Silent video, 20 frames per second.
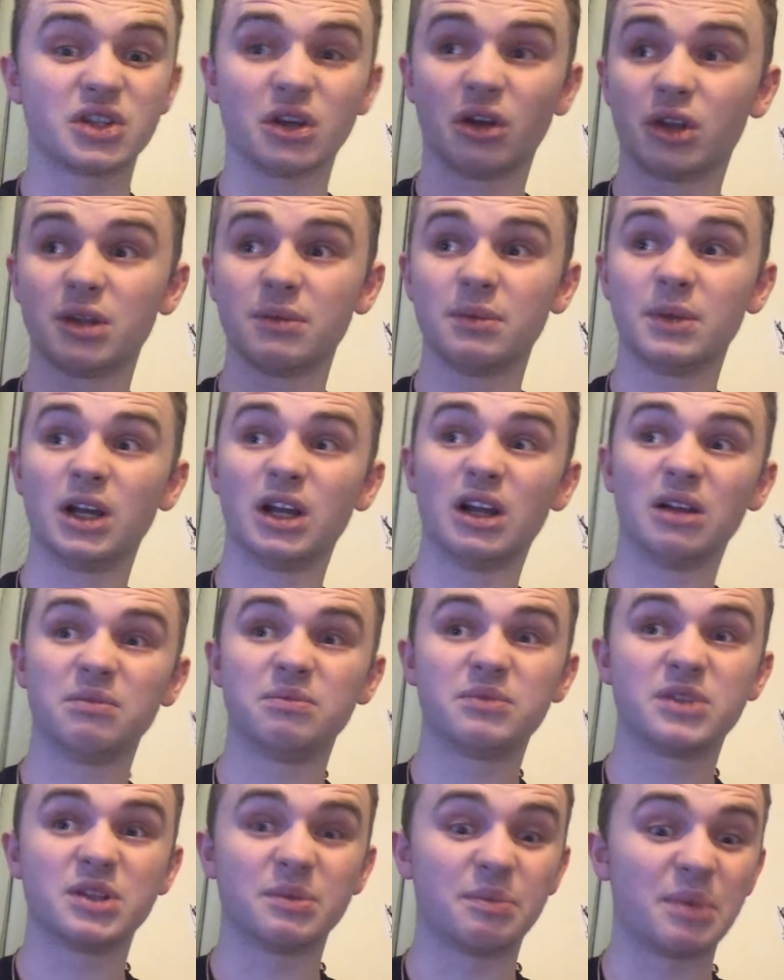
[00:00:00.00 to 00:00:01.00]
told him
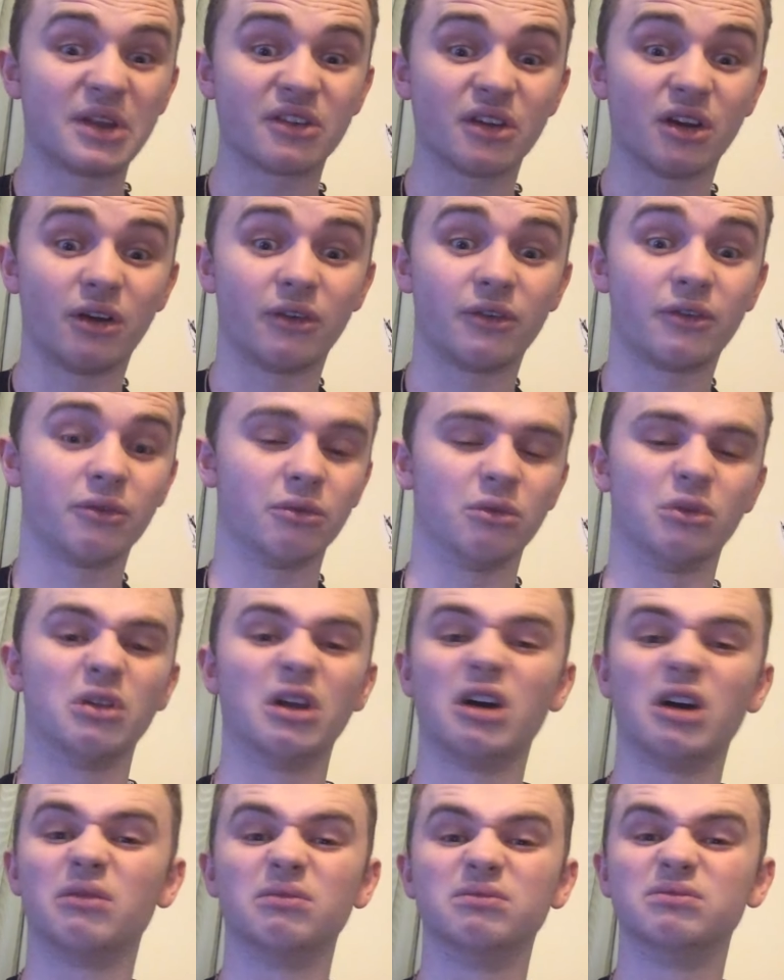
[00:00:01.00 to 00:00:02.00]
to piss off.
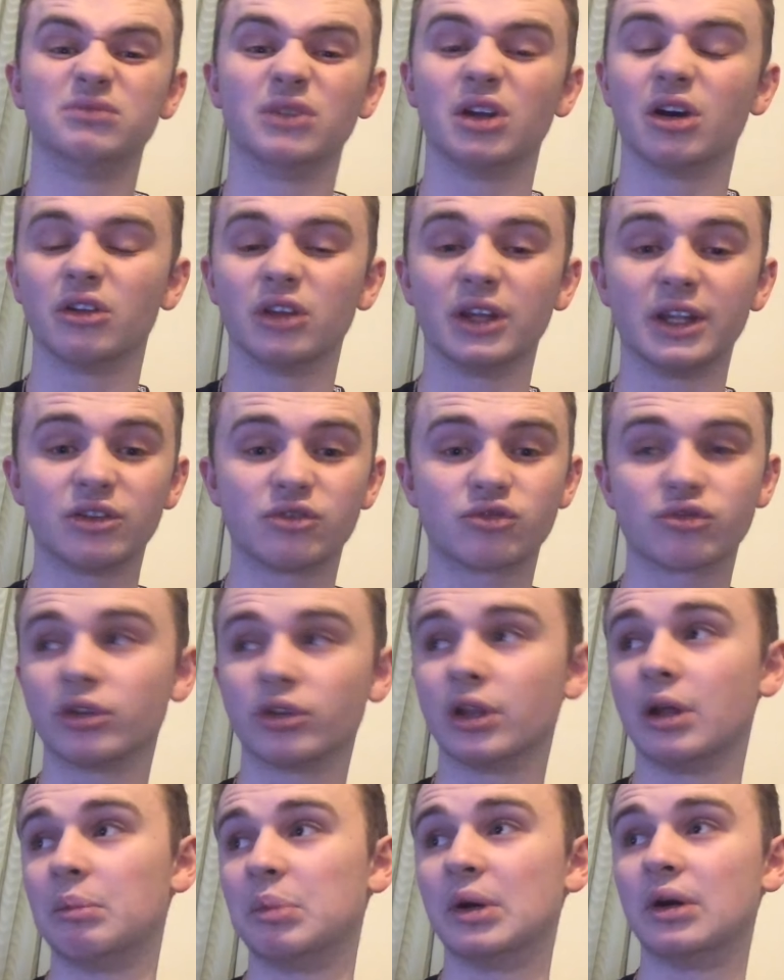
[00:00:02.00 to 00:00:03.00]
Well, not
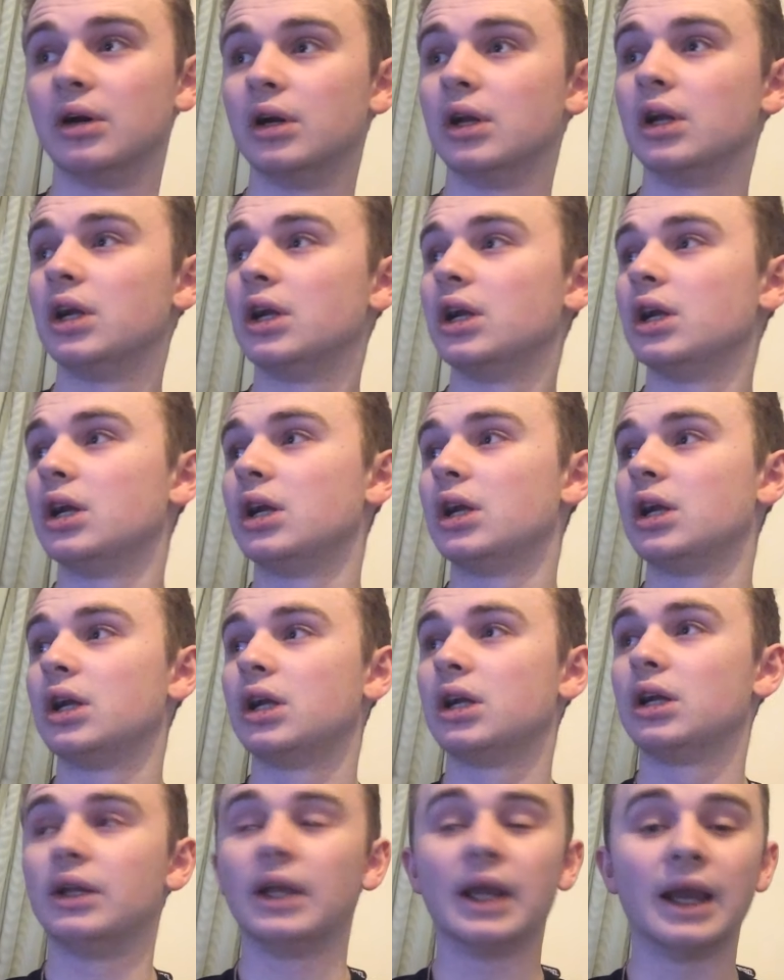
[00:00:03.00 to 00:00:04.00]
literally, but
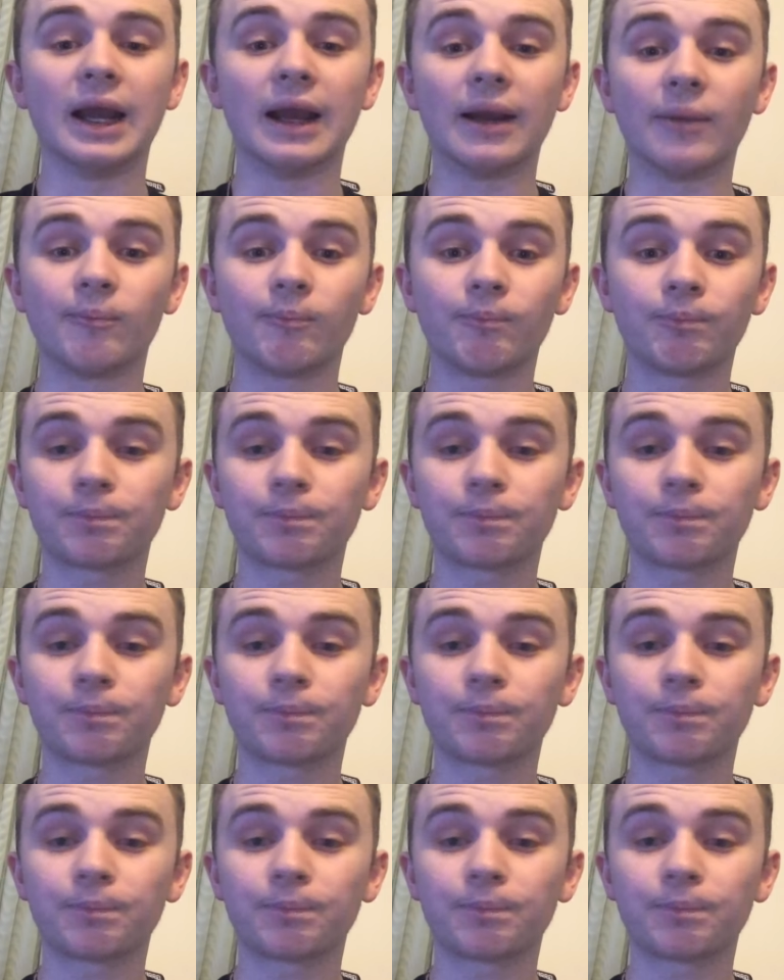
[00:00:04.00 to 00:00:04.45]
yeah.